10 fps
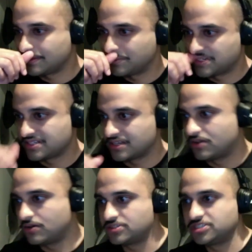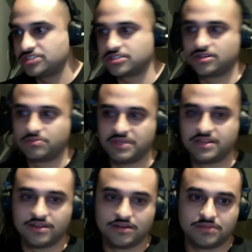we're saying, oh, she's gonna beat
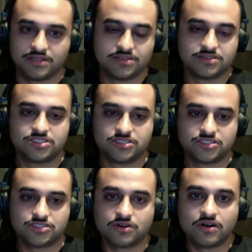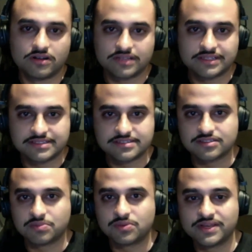him because she's strong. Like, that's not the
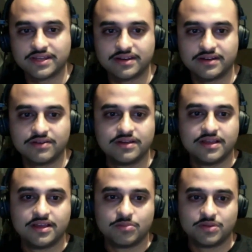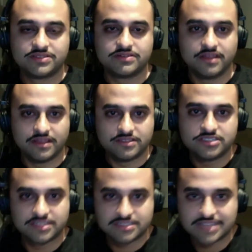point, you know? But she did
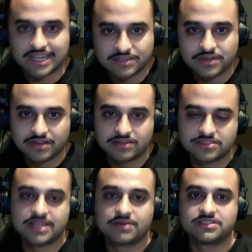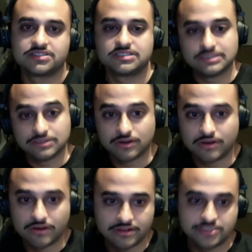exactly what you're saying, which is she
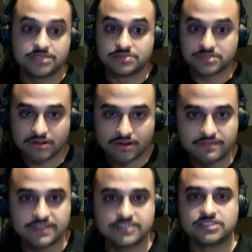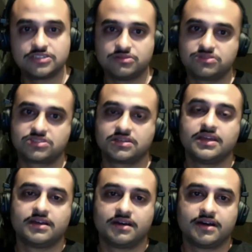learned, she observed, and she used
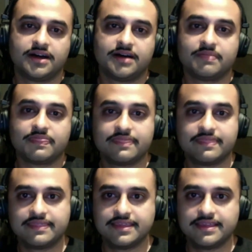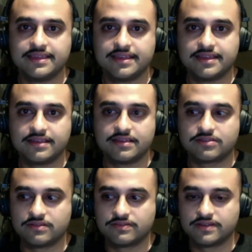the
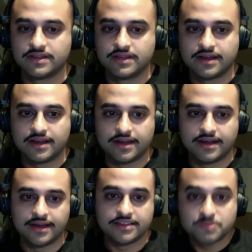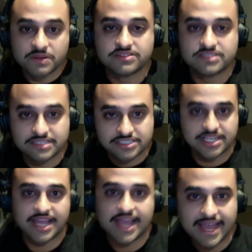sort of experiences that she
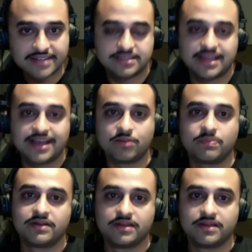had to help